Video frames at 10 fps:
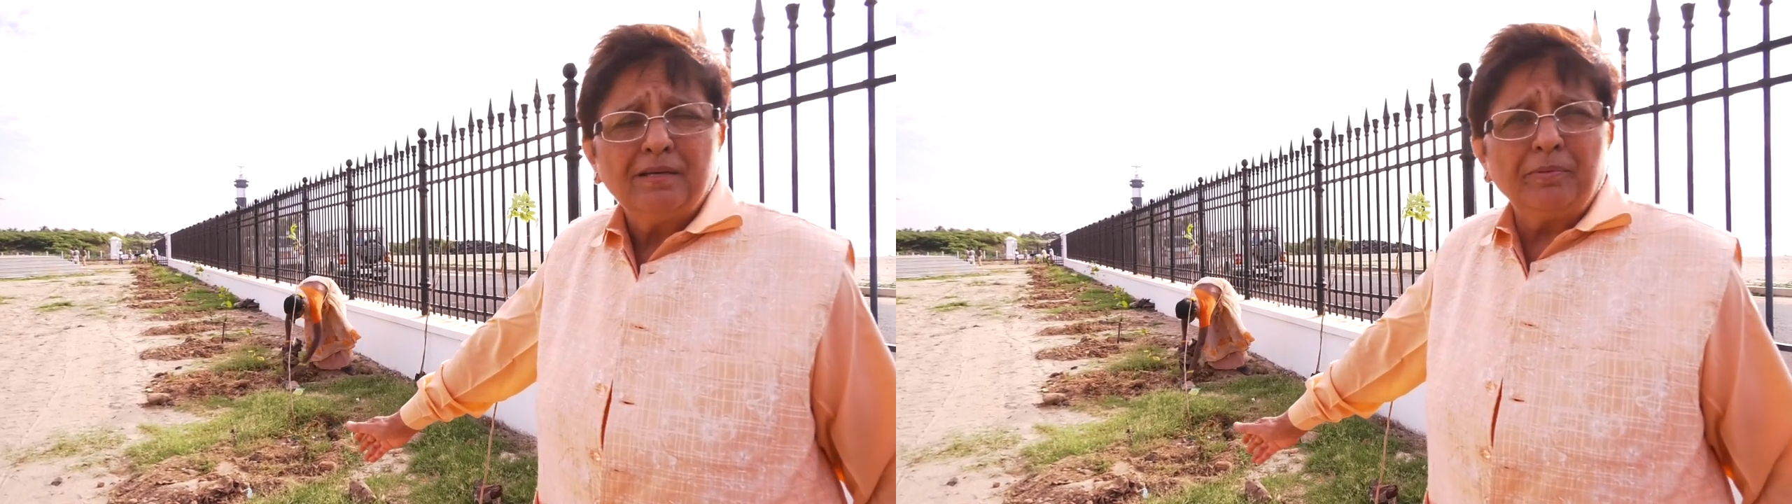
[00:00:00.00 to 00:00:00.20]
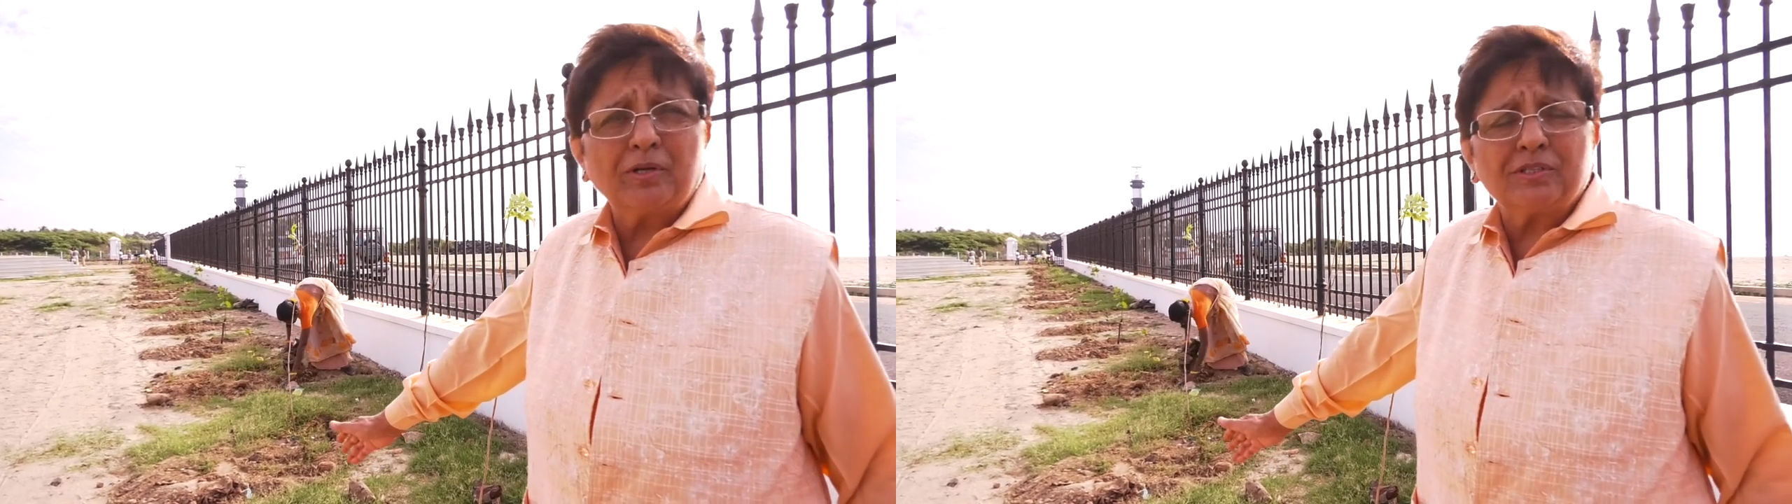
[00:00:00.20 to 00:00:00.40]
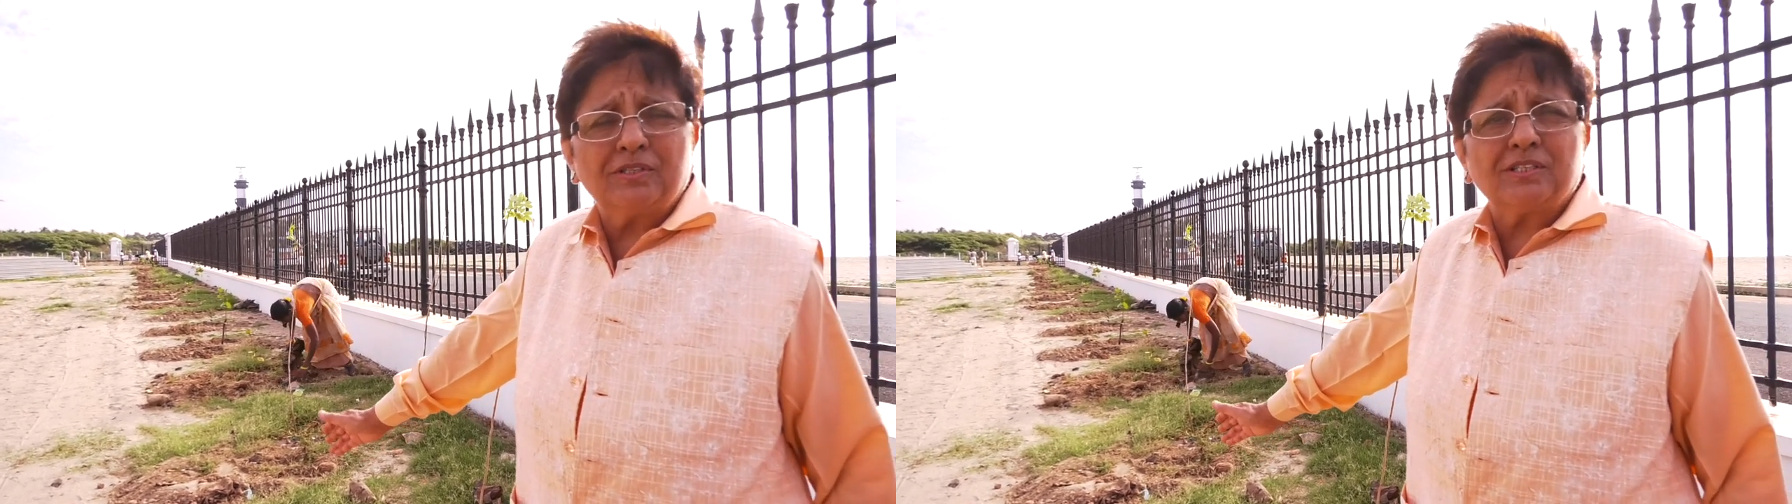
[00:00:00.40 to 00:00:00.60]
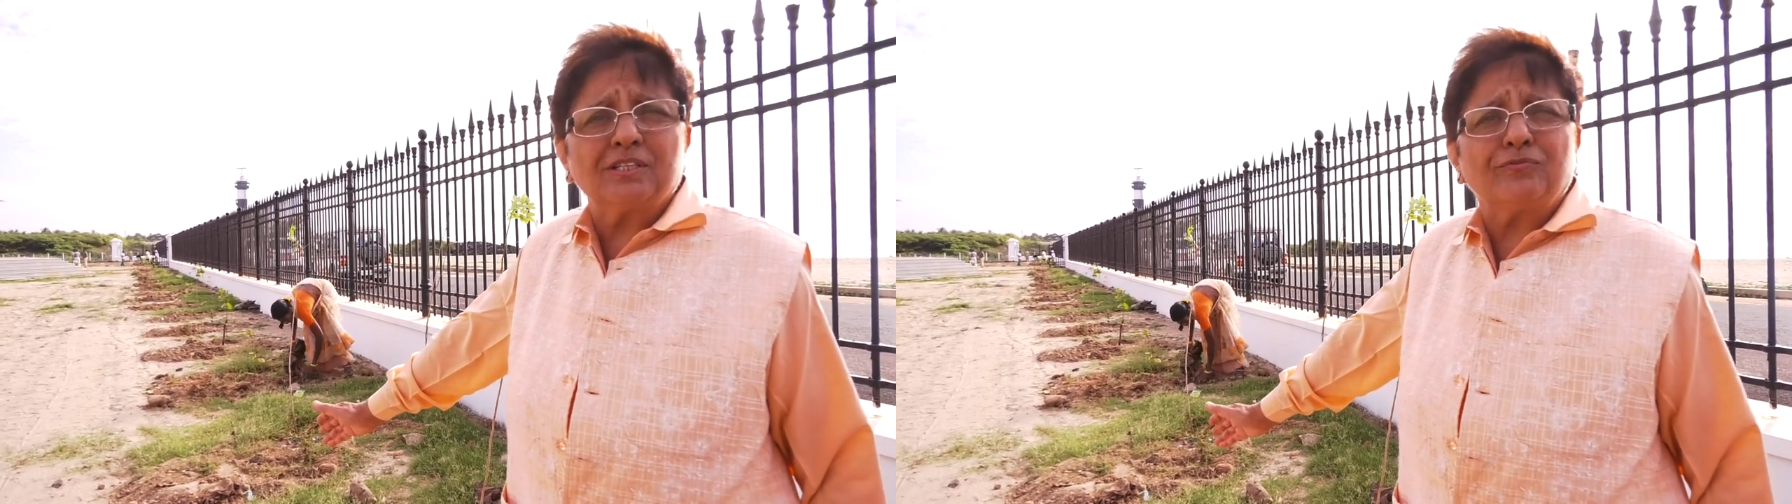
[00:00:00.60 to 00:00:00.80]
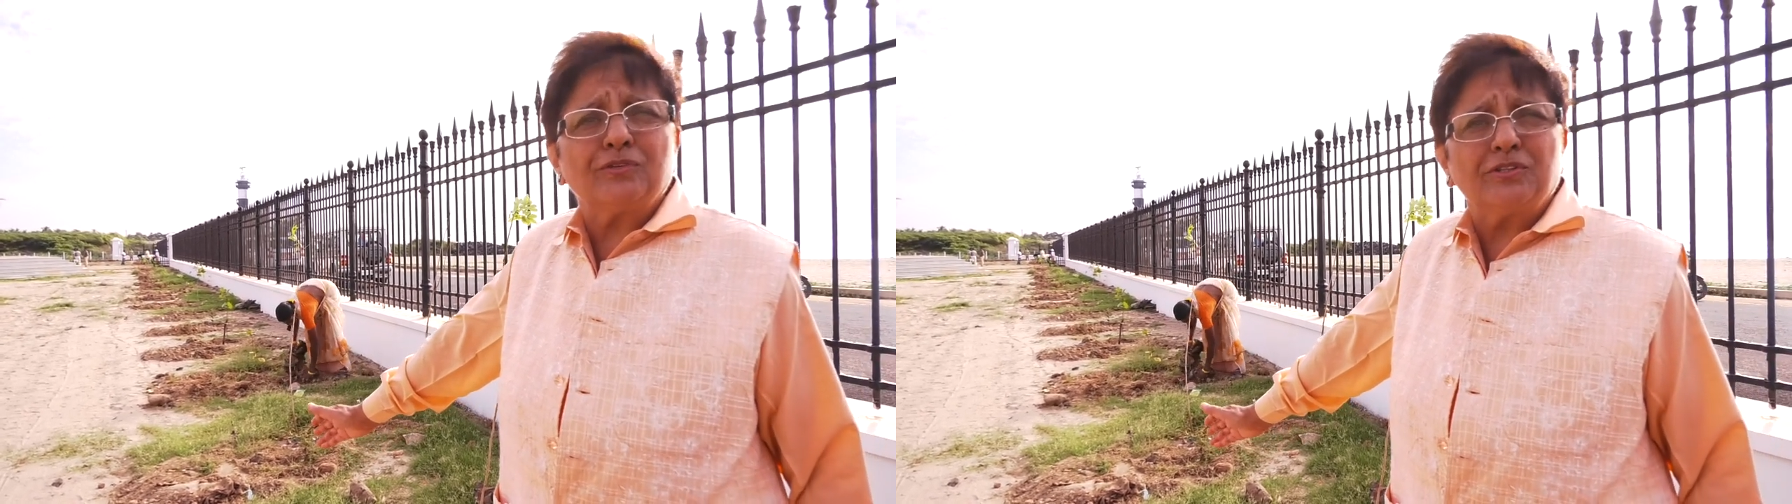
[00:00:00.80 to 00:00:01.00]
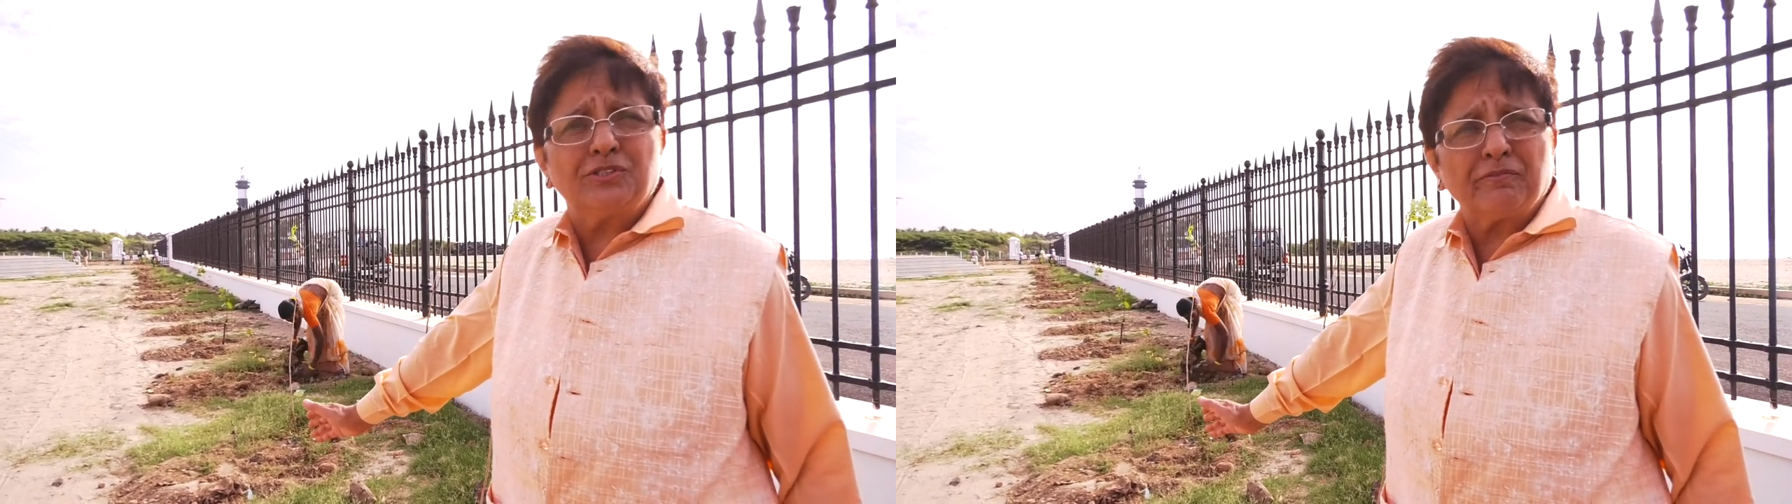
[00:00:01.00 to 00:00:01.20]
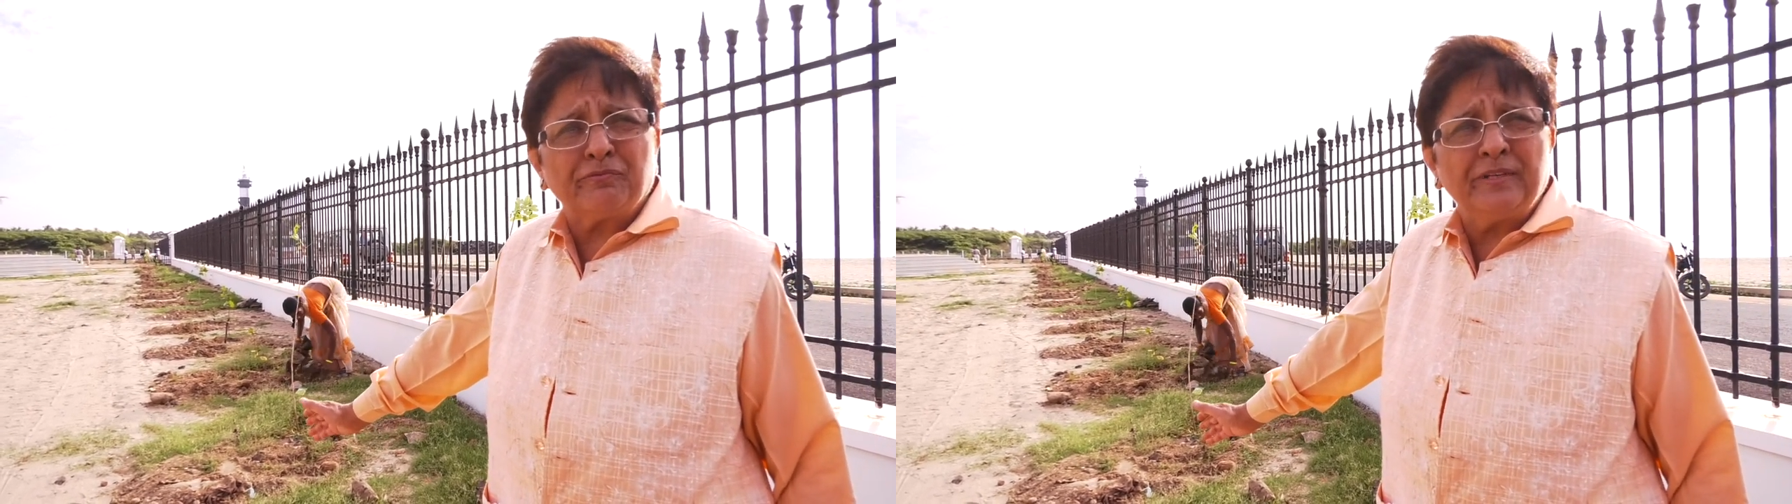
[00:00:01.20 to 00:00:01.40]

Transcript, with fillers: because this is for the ge